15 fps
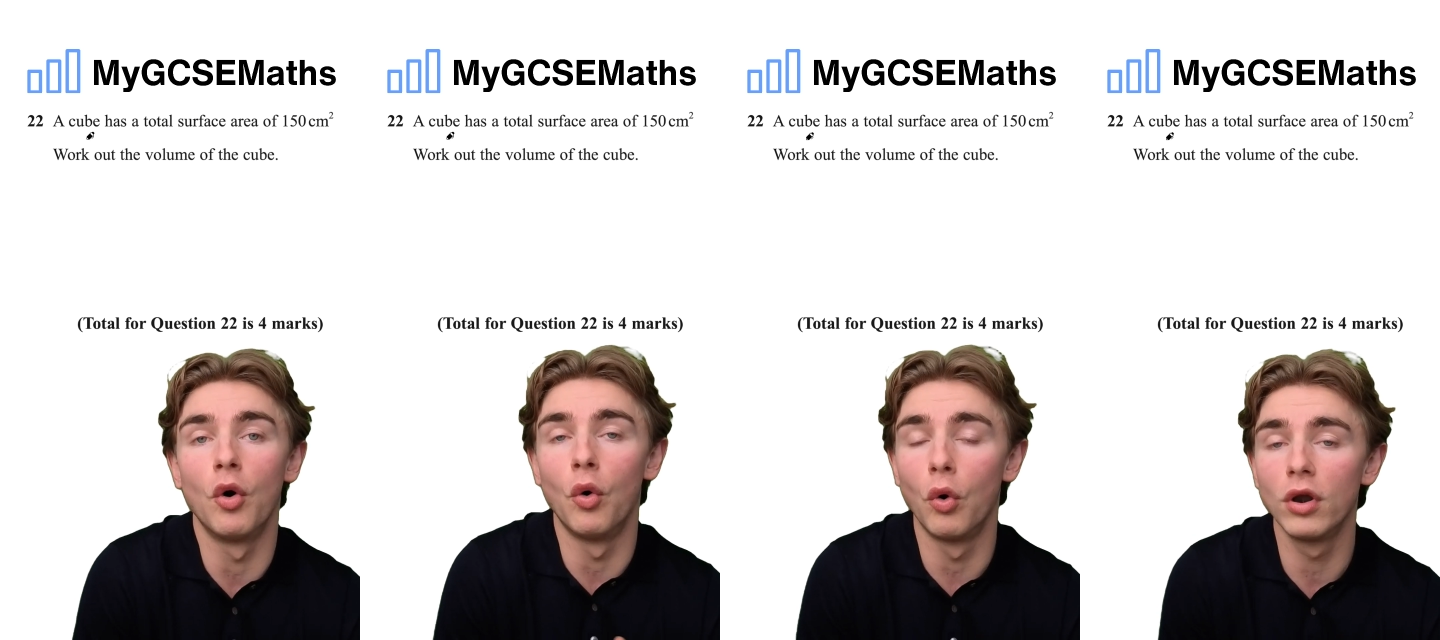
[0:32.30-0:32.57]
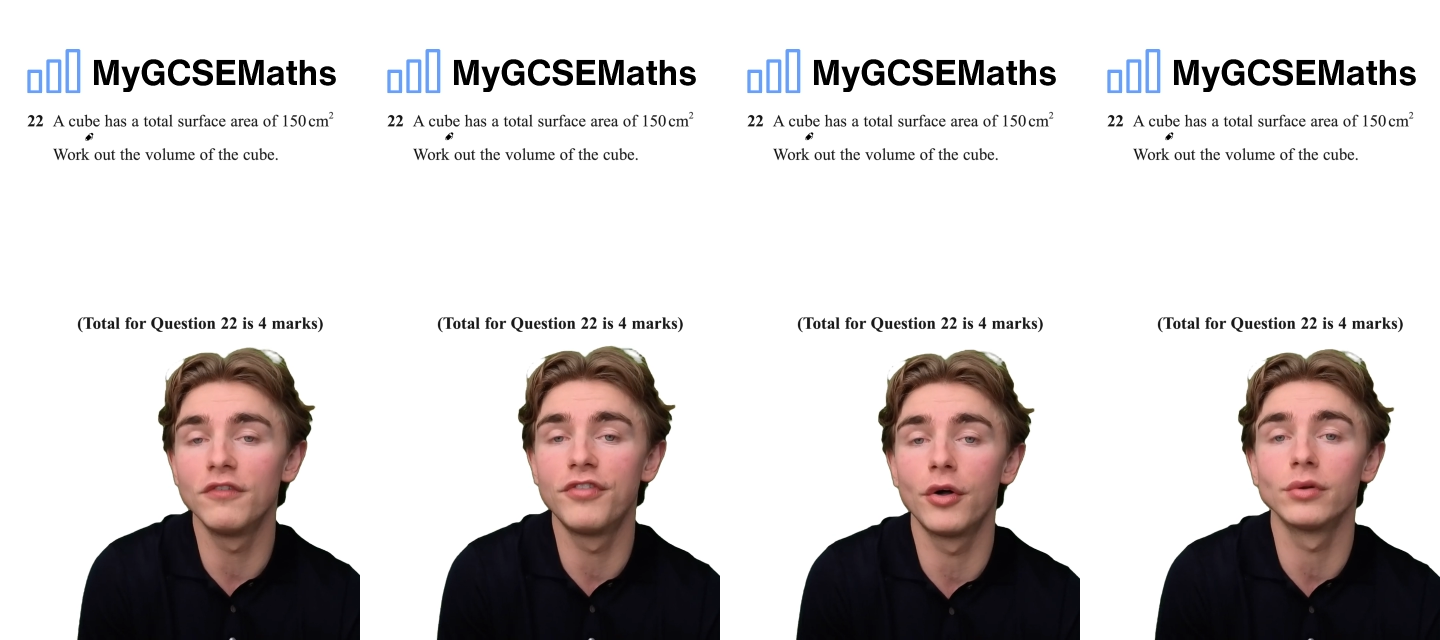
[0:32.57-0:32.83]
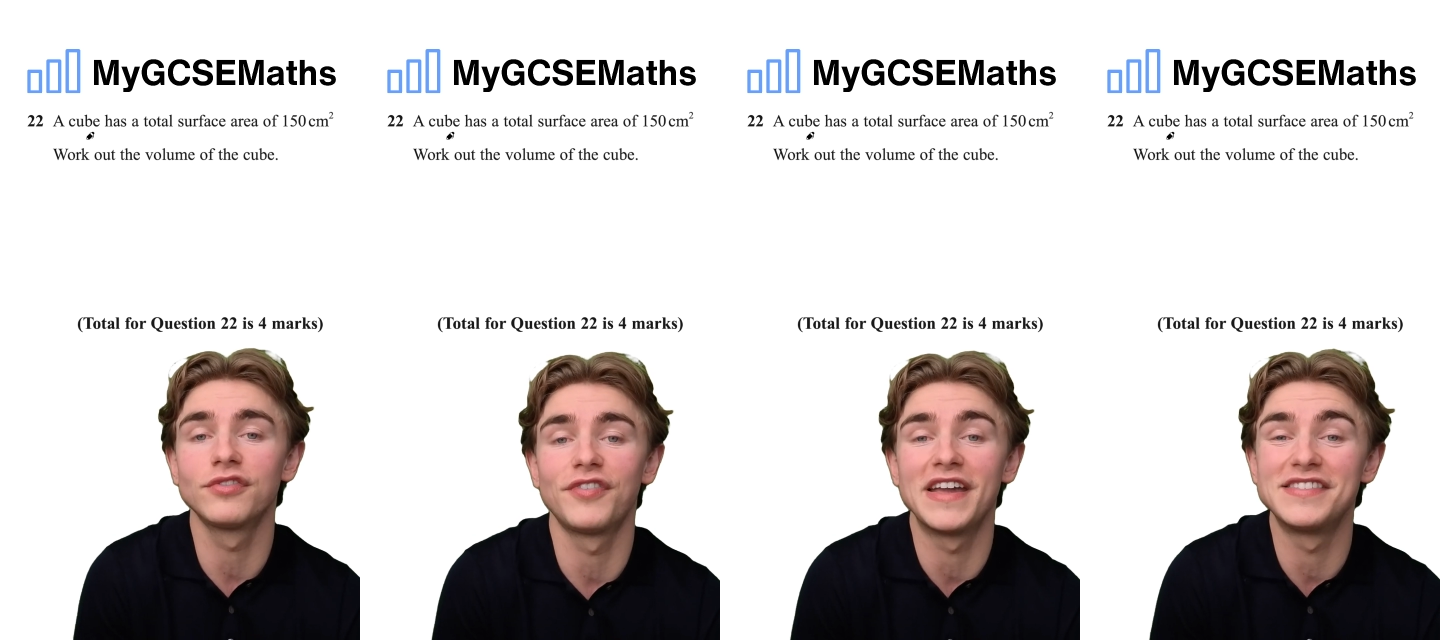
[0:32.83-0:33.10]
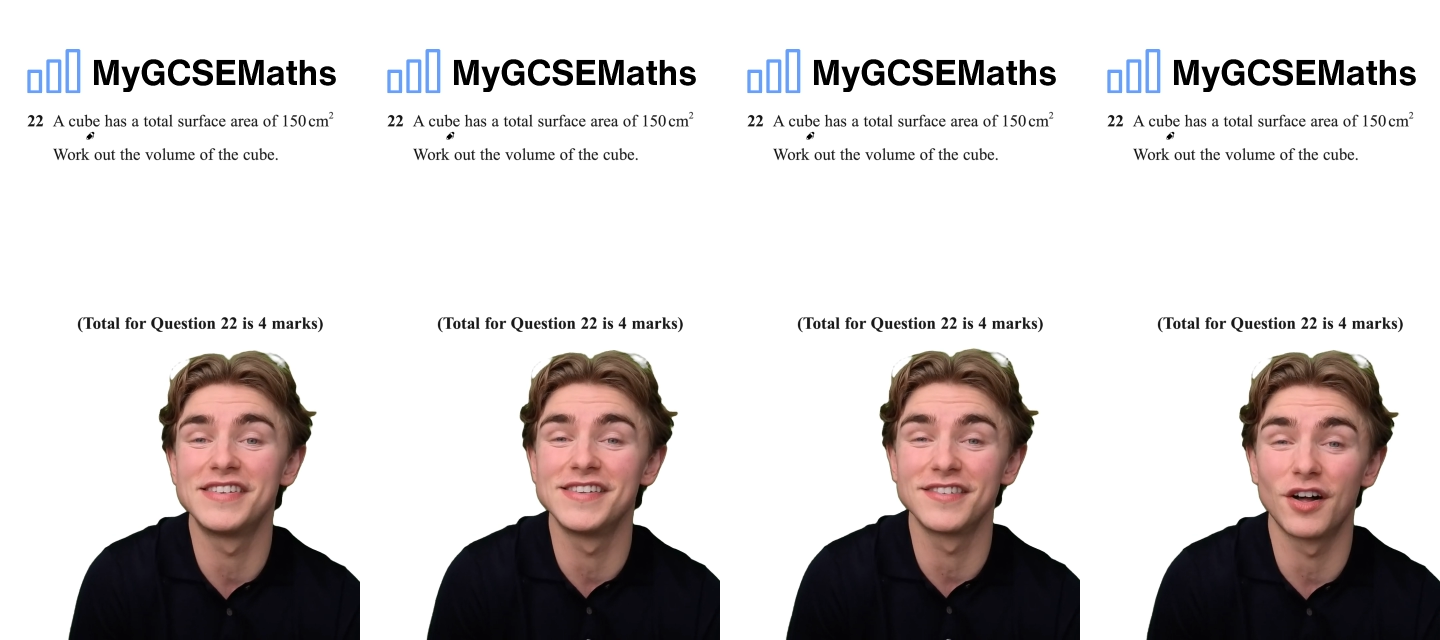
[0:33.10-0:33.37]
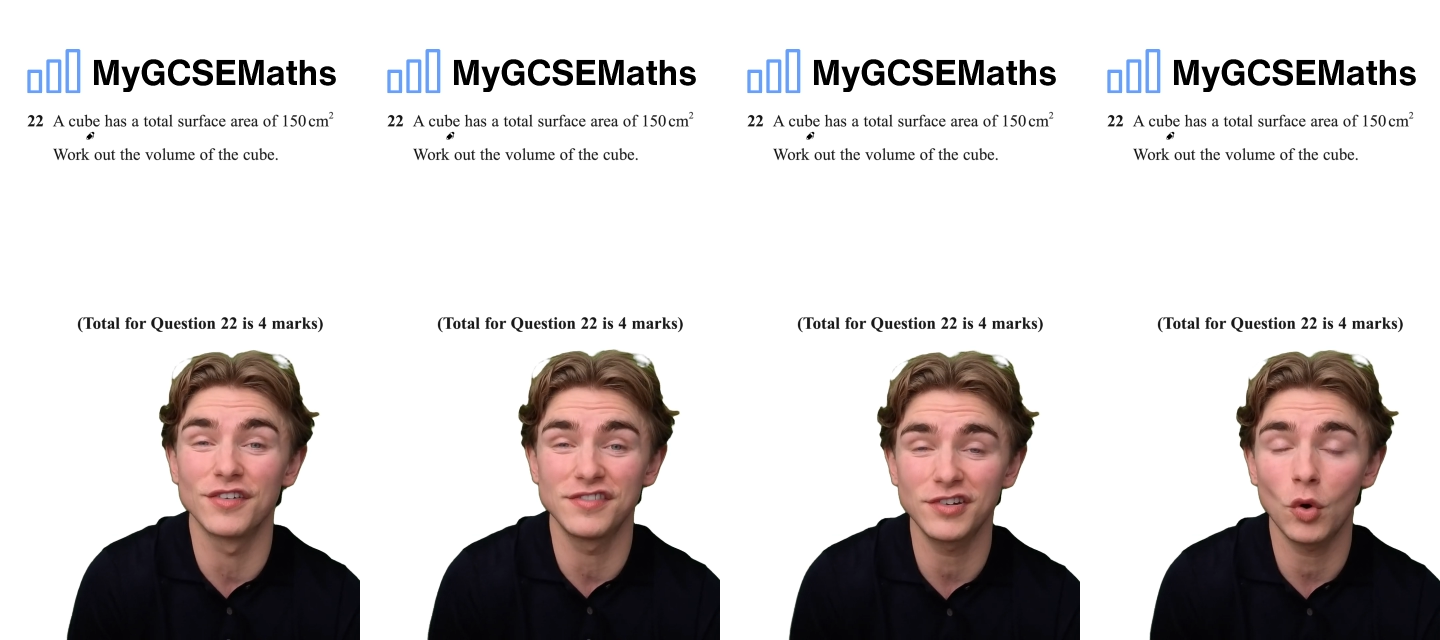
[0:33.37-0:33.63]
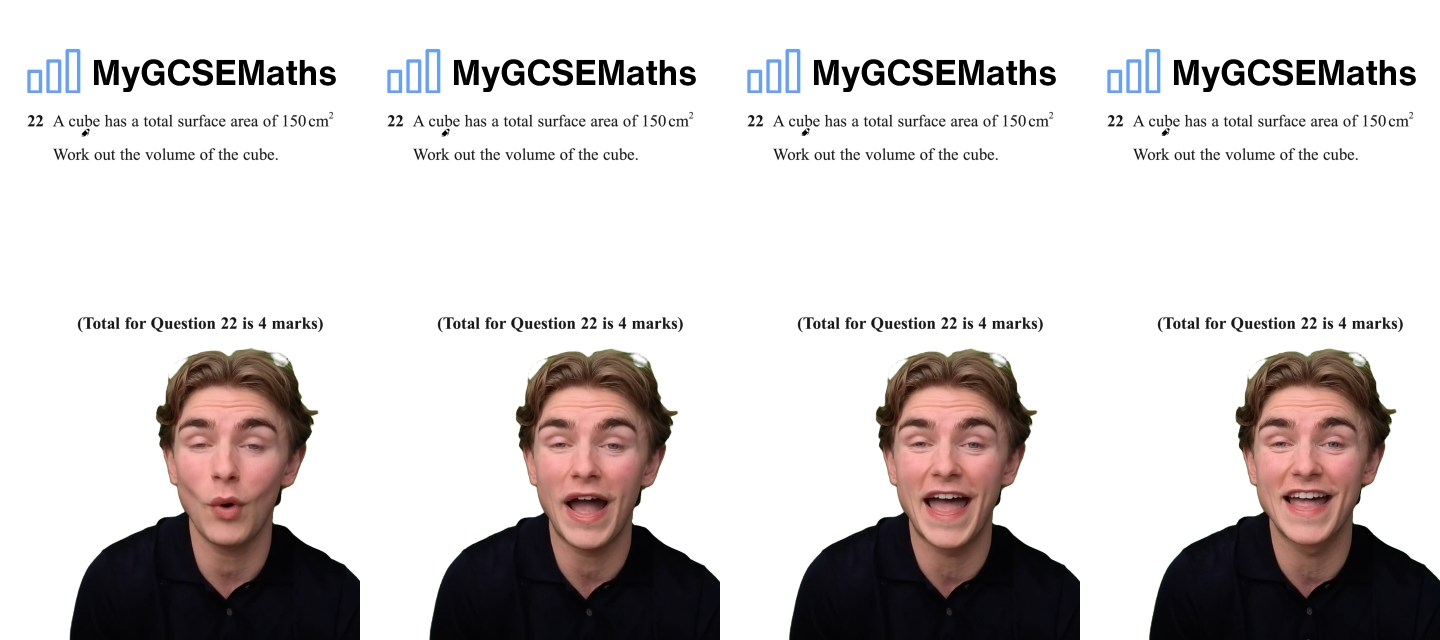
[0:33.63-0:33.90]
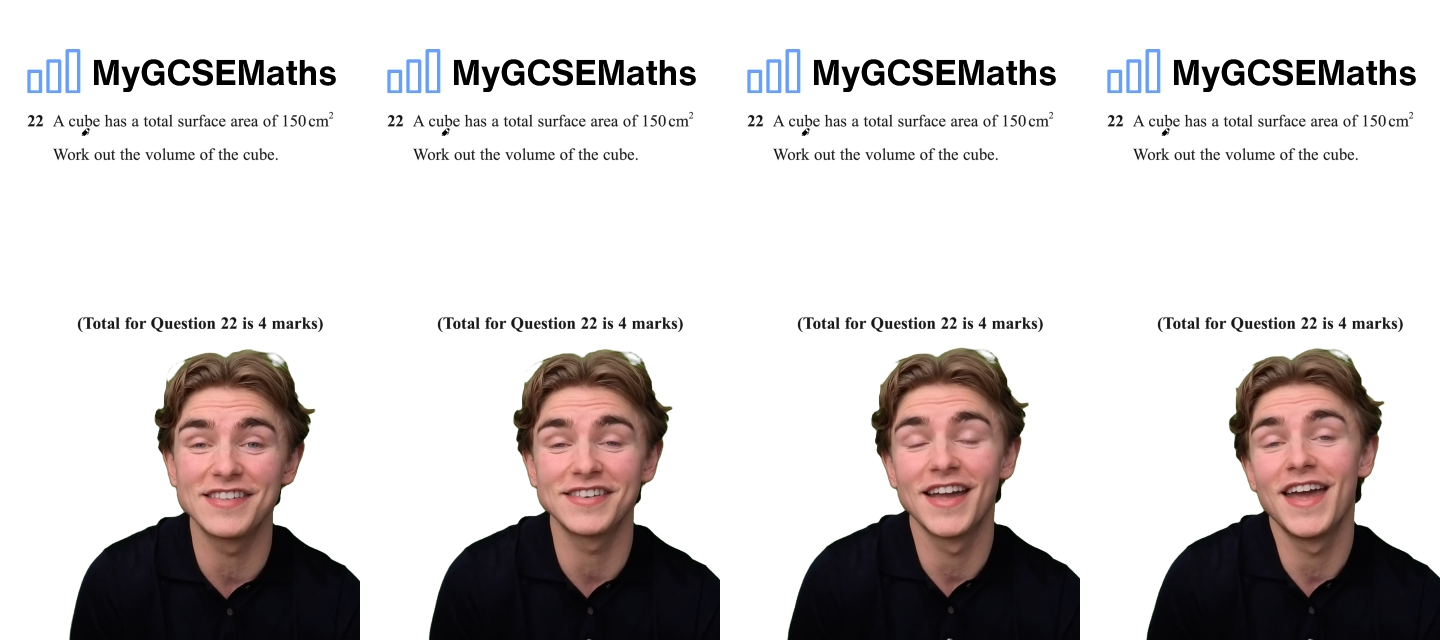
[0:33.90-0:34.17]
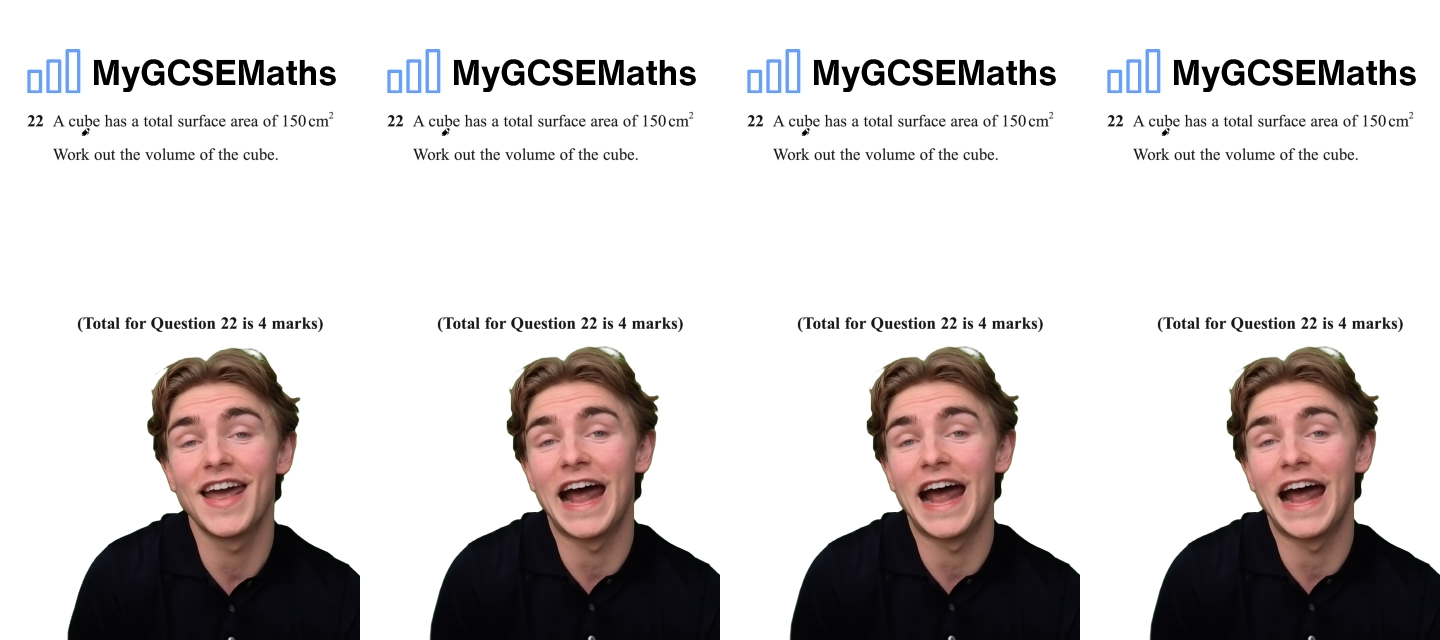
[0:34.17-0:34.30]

All of those faces are squares